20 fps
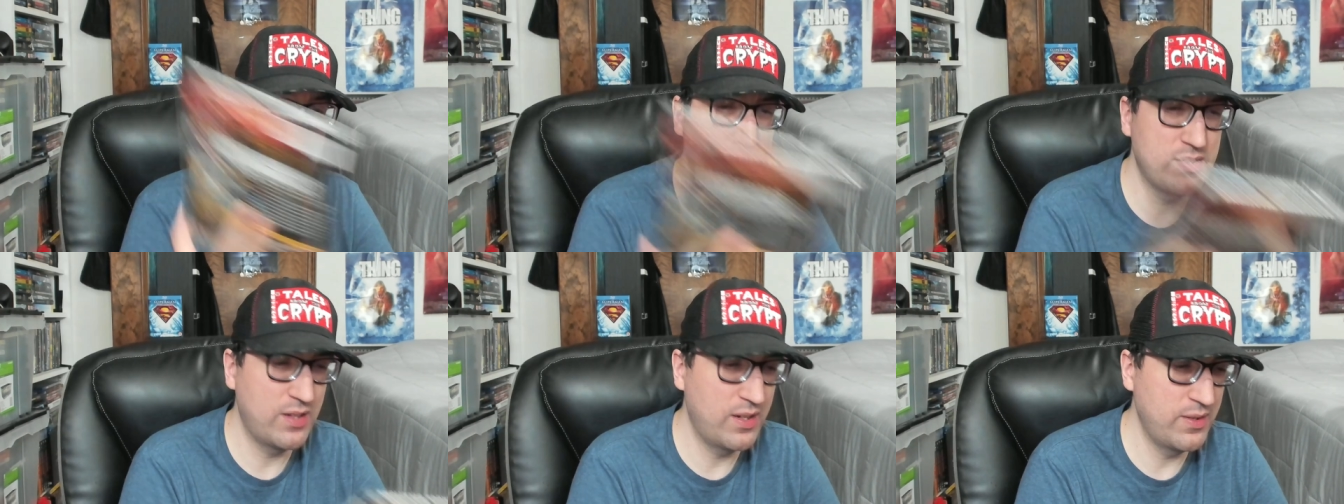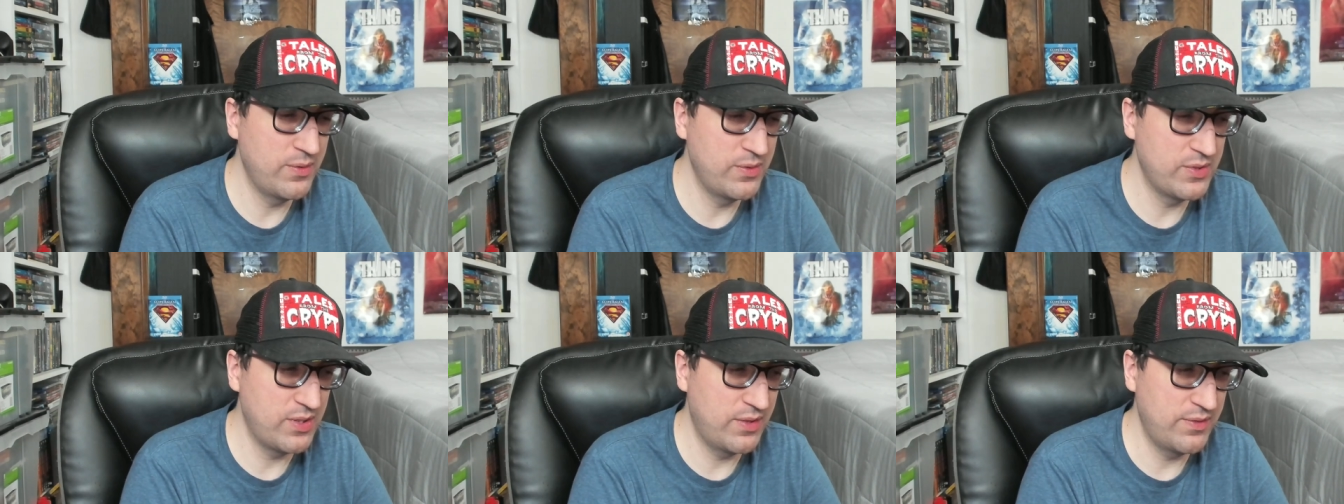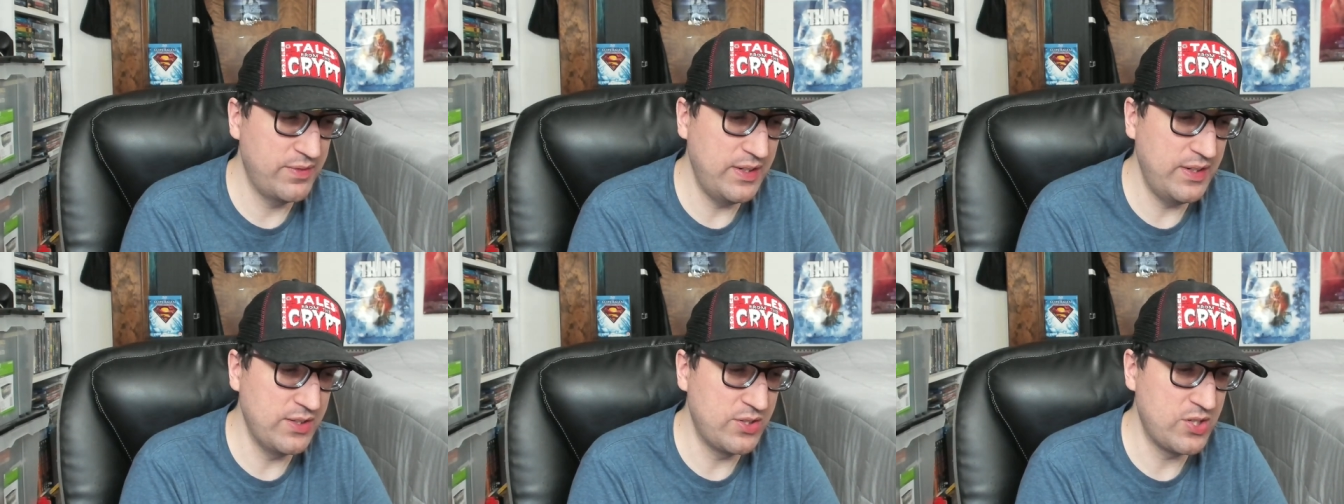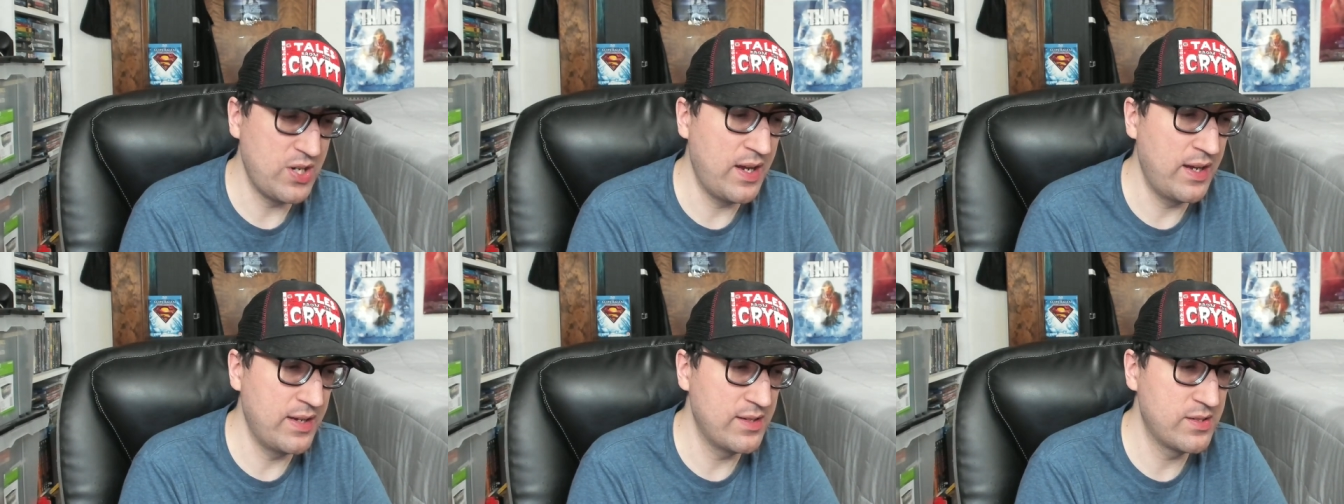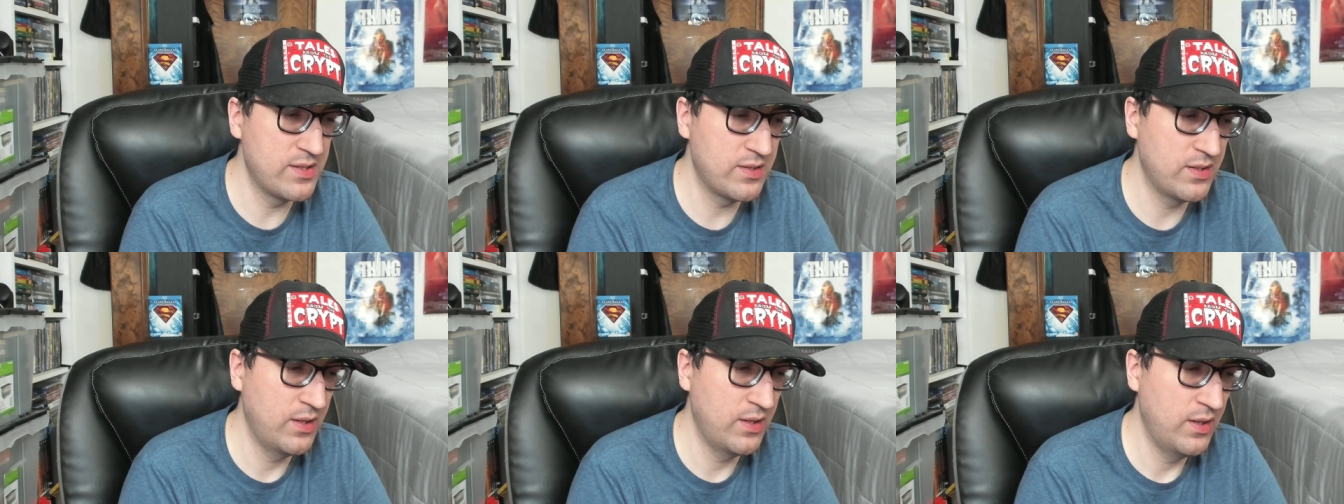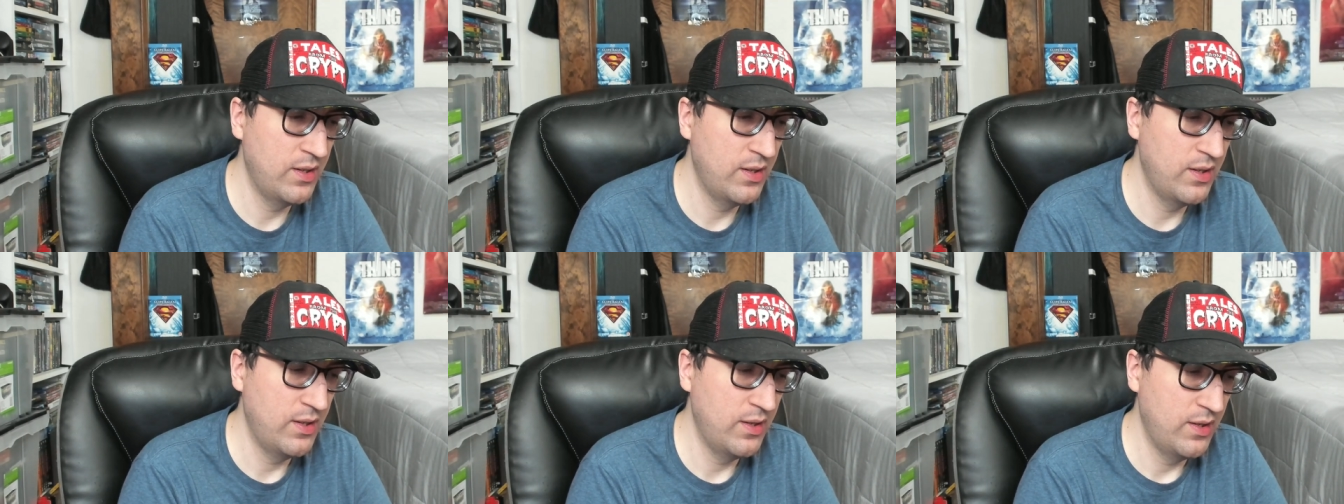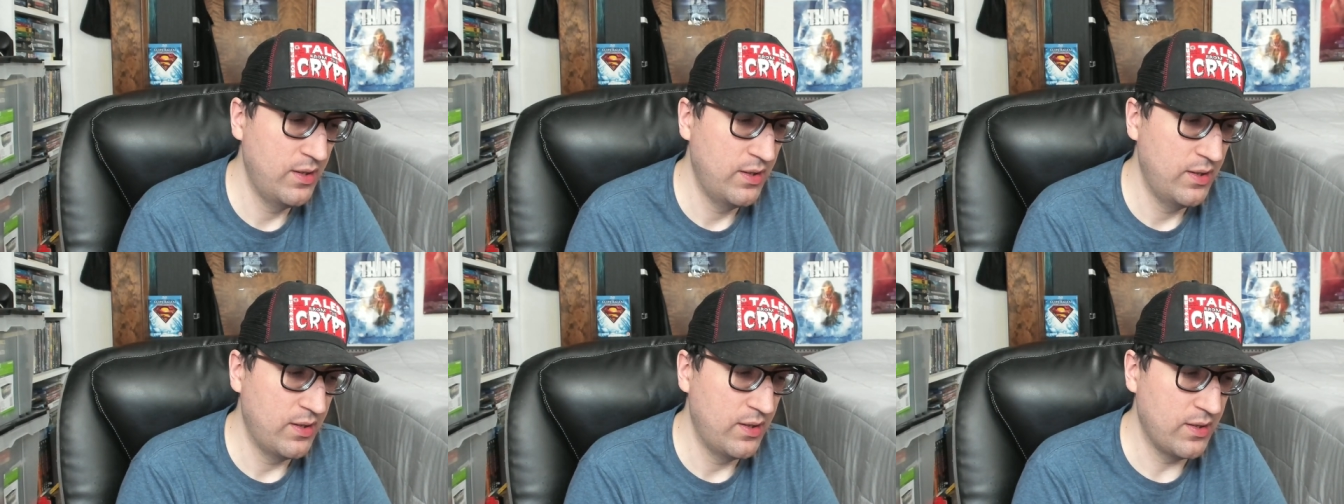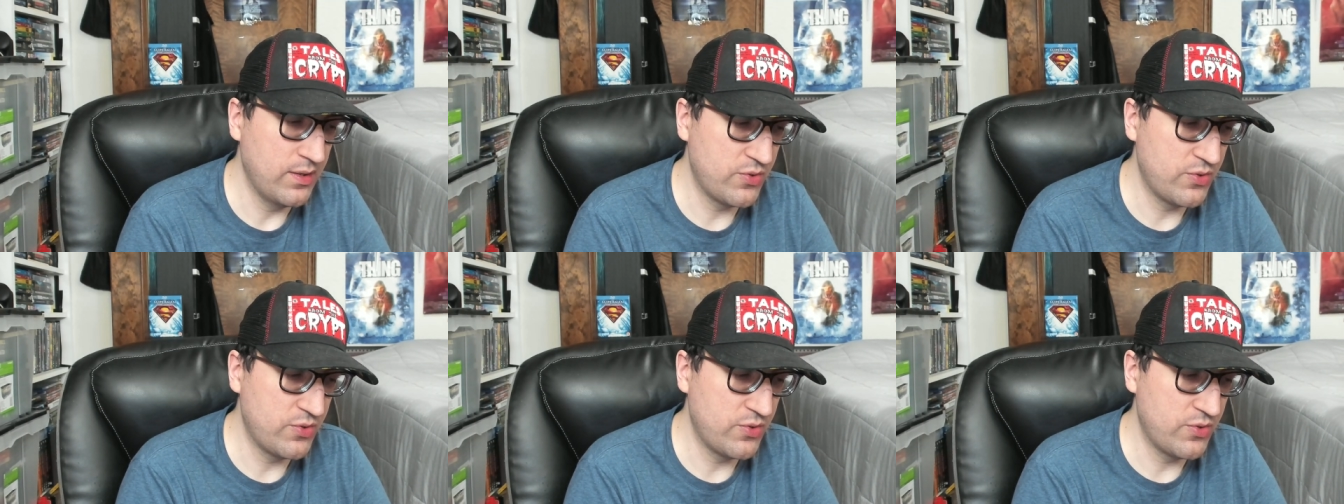thought it was on VHS. A